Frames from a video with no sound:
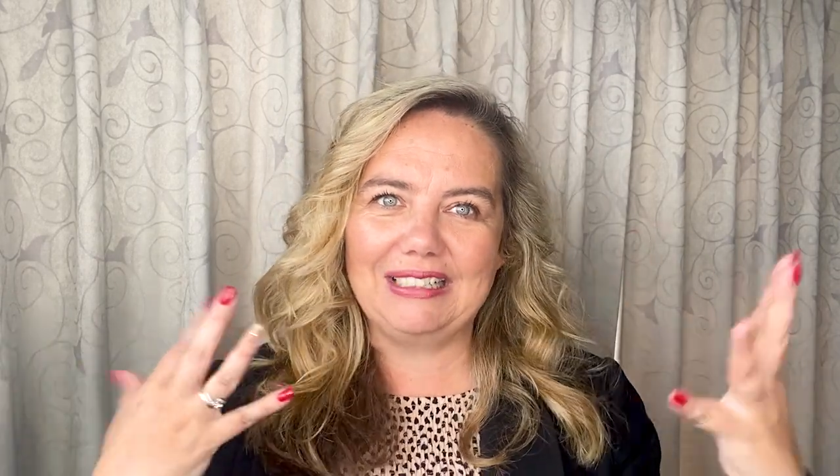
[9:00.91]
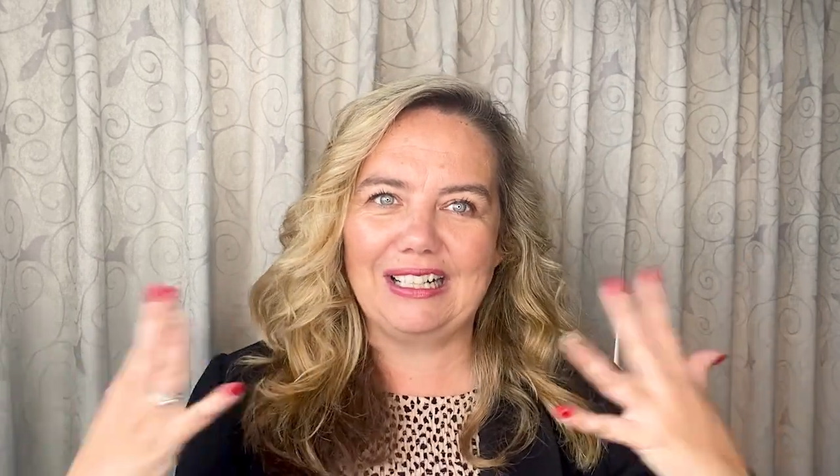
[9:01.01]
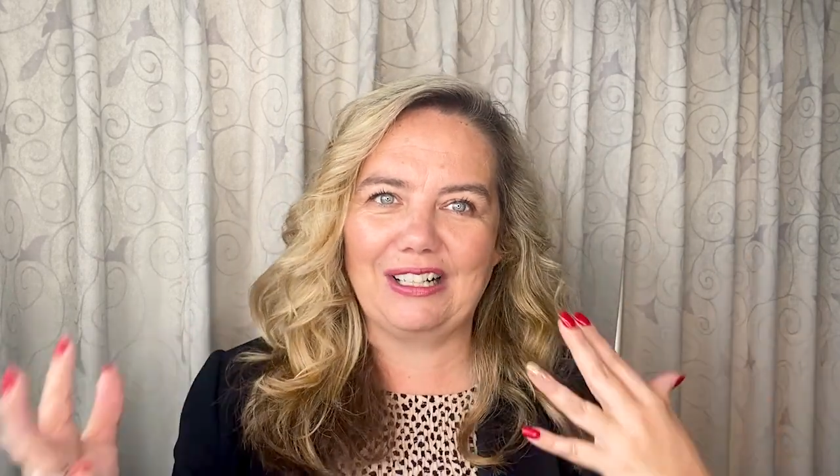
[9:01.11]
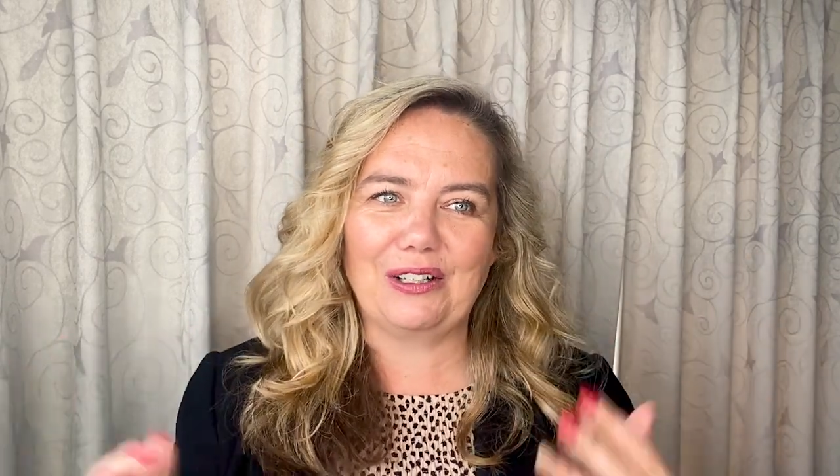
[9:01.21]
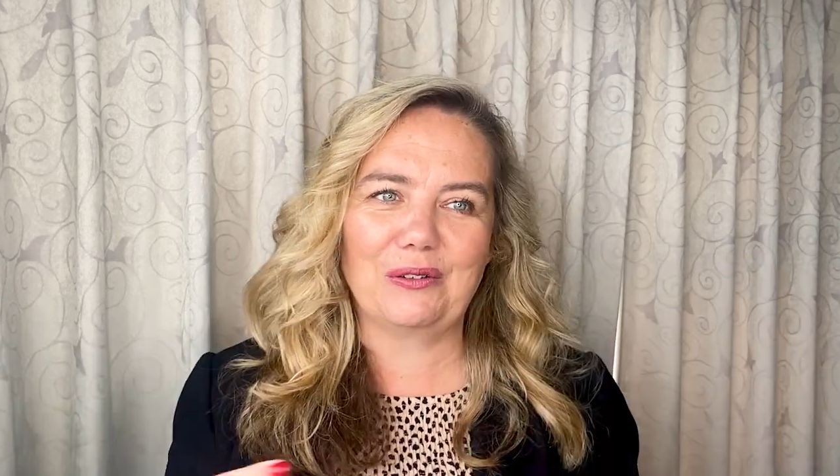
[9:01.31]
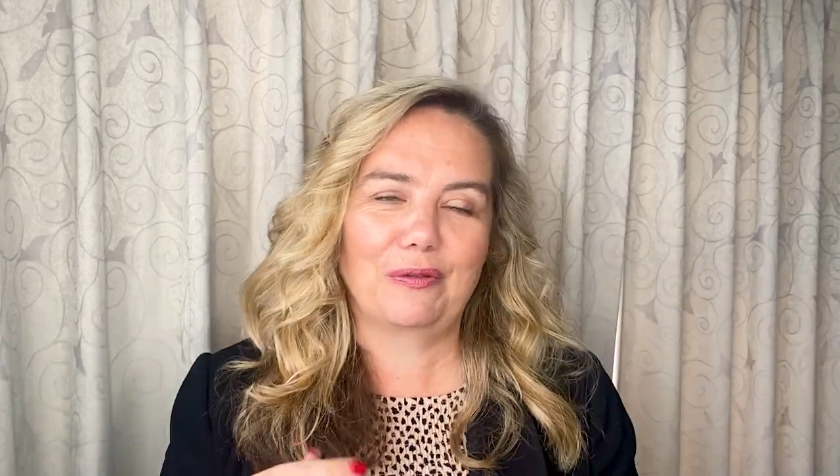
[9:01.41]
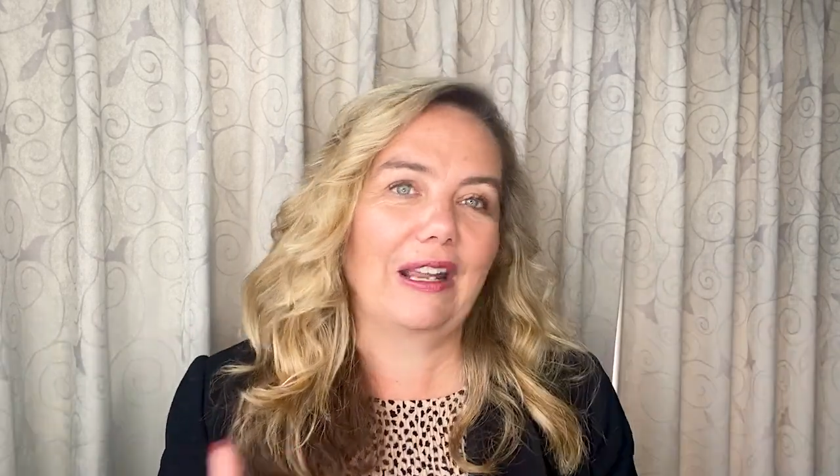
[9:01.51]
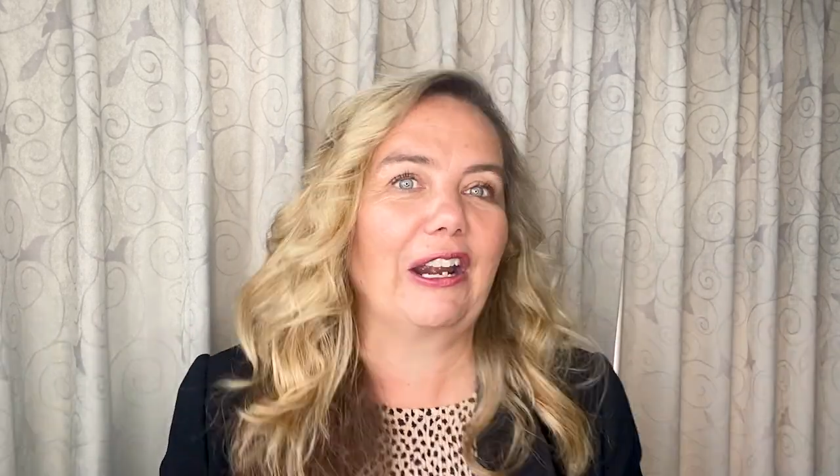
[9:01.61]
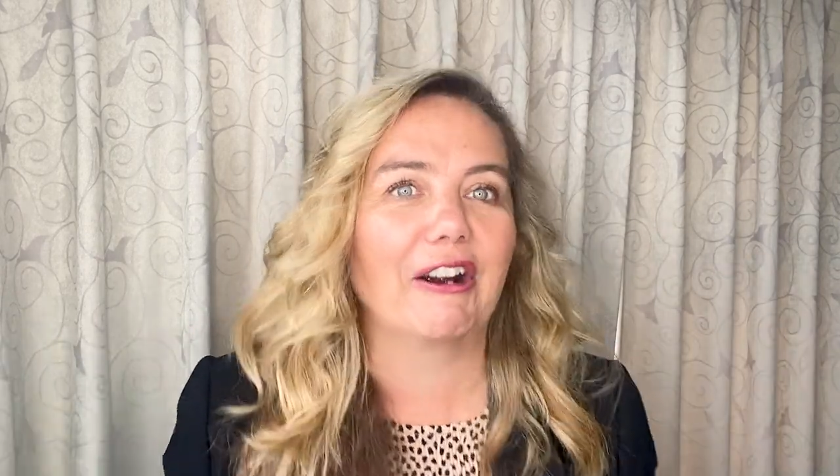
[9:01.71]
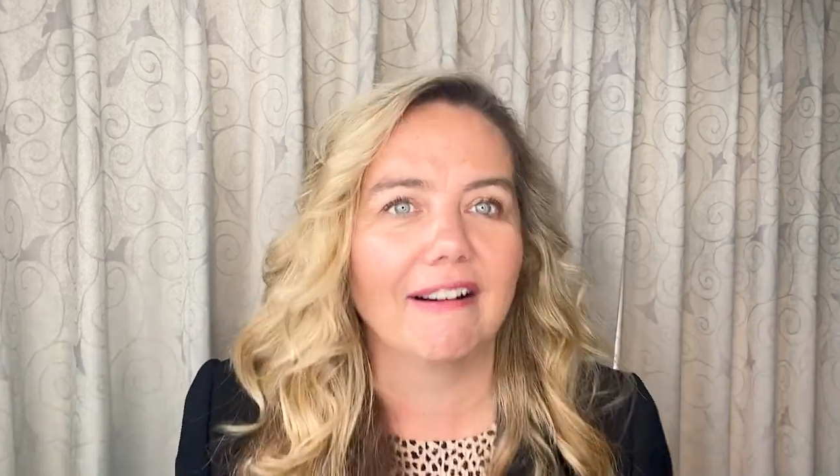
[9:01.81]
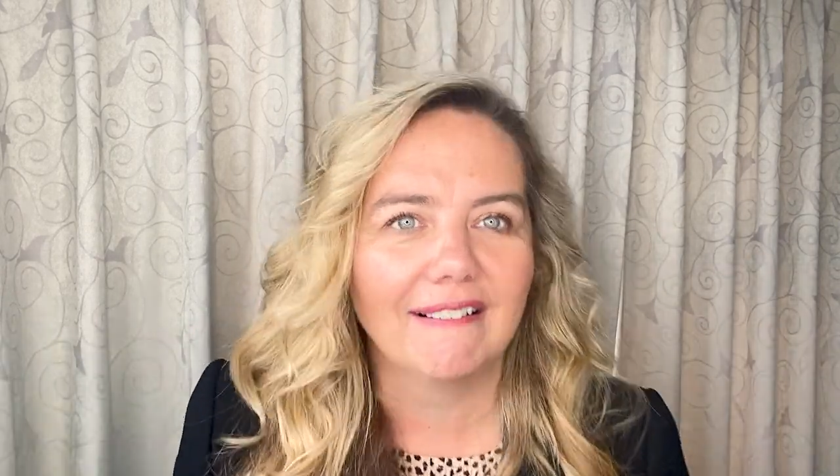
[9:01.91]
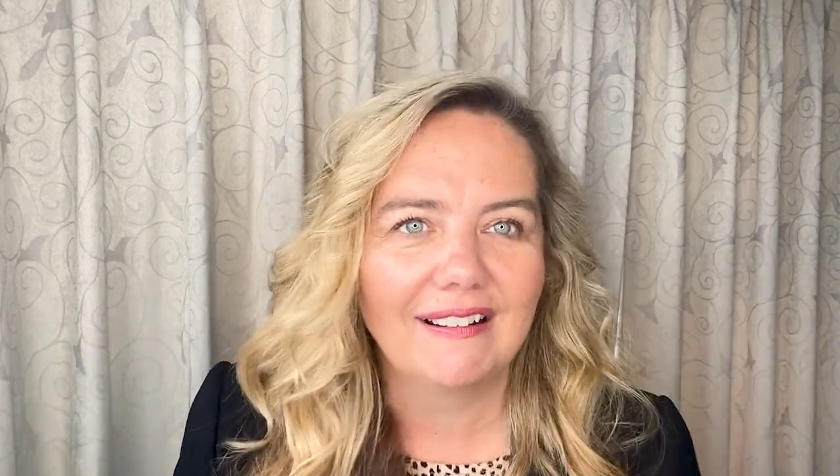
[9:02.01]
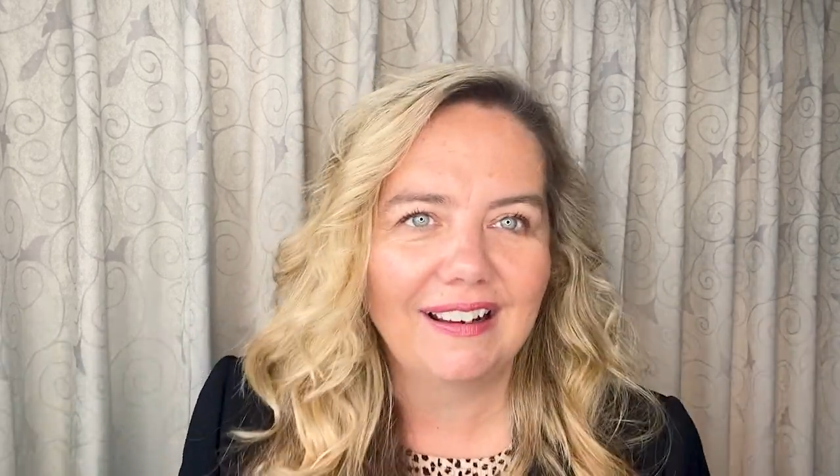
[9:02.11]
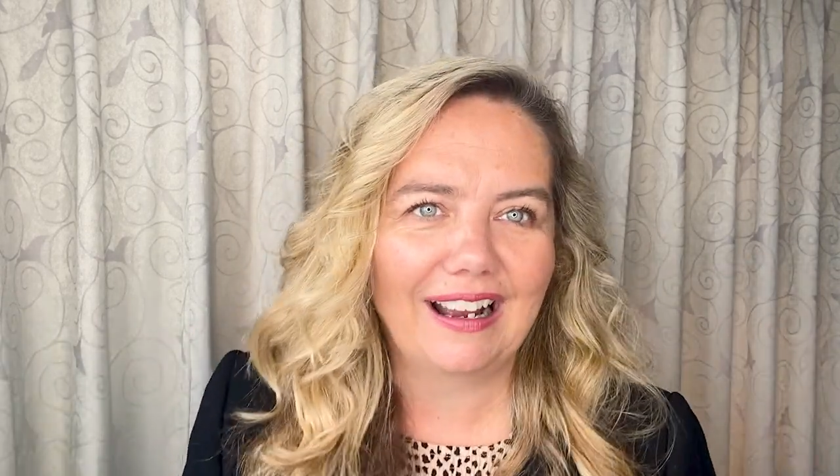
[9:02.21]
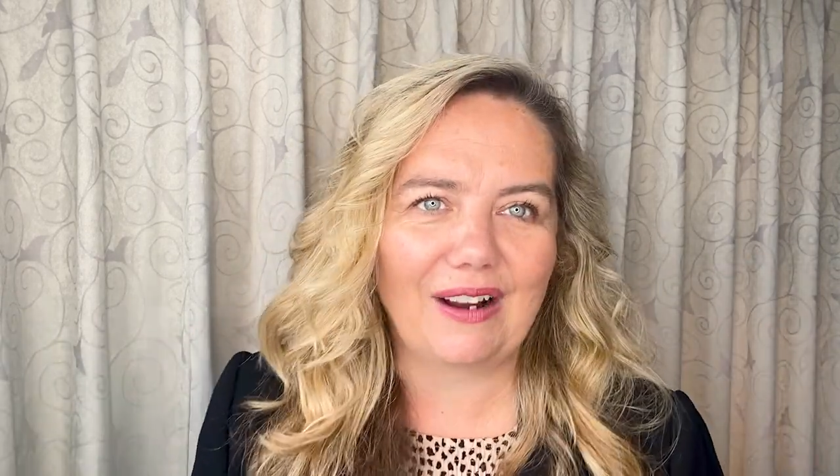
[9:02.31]
you know, fair,
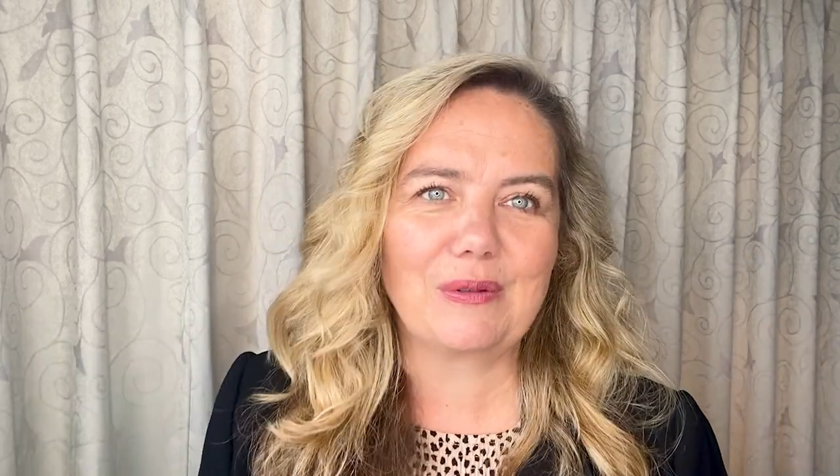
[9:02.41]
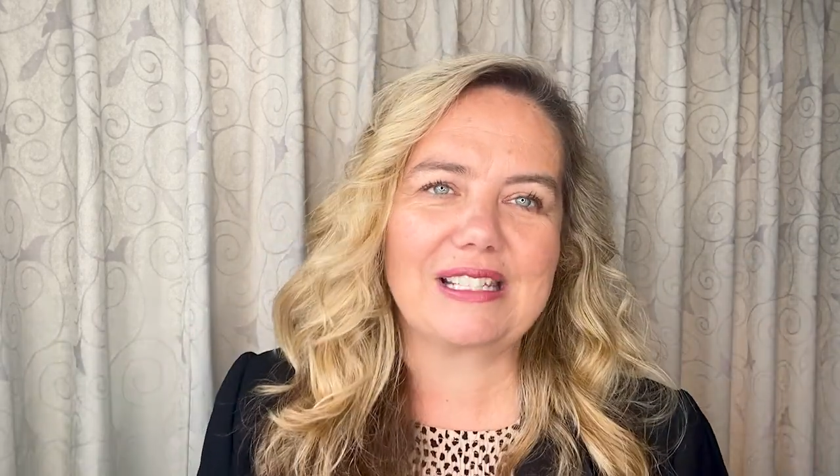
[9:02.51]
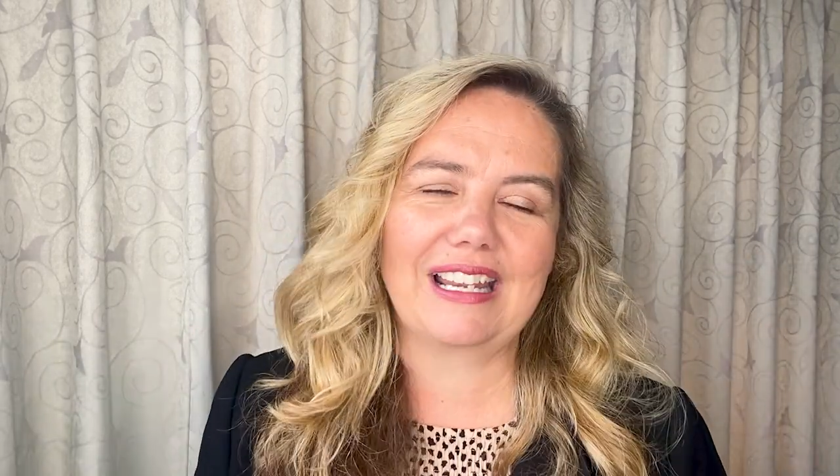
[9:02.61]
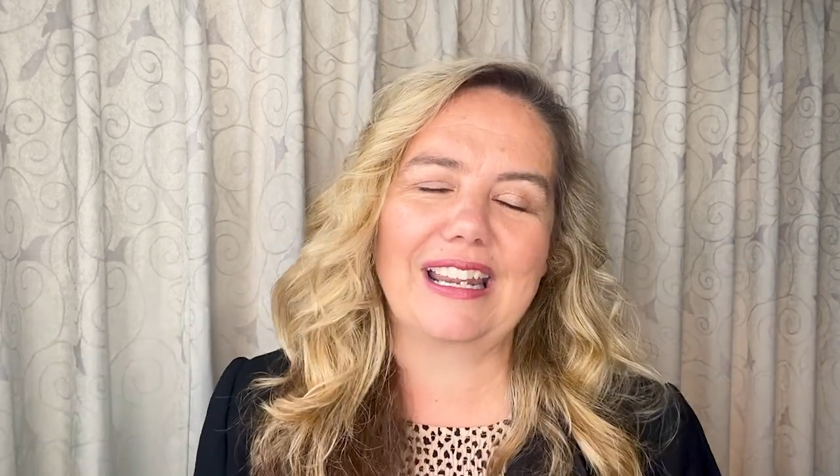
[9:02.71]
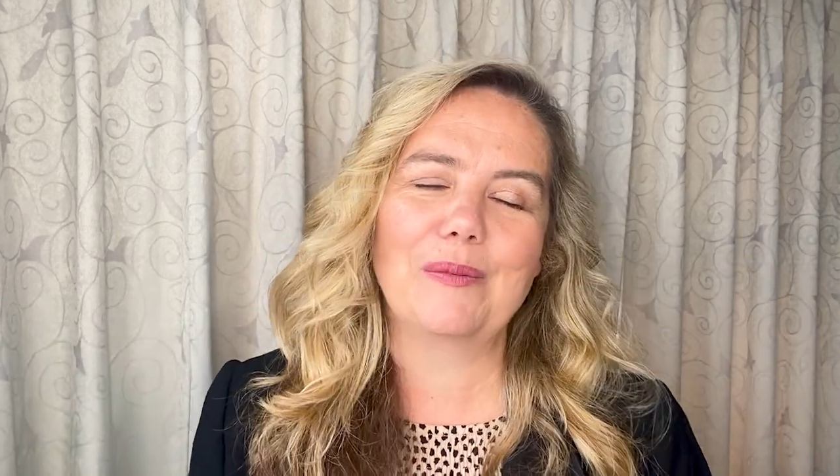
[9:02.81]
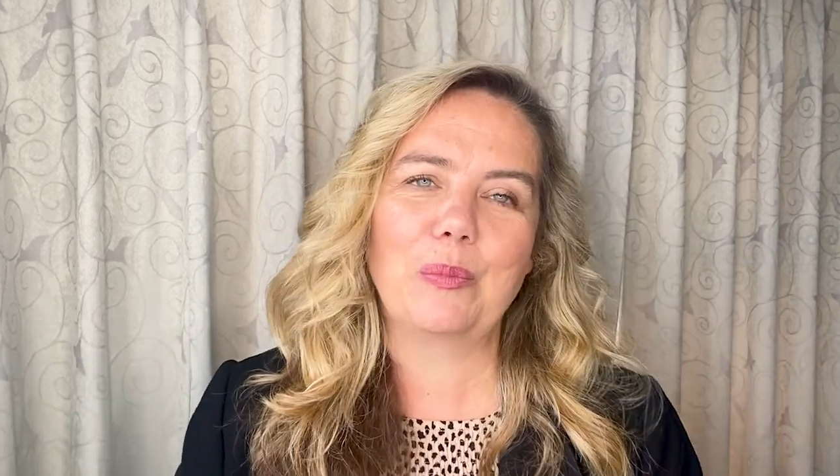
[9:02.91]
I would say,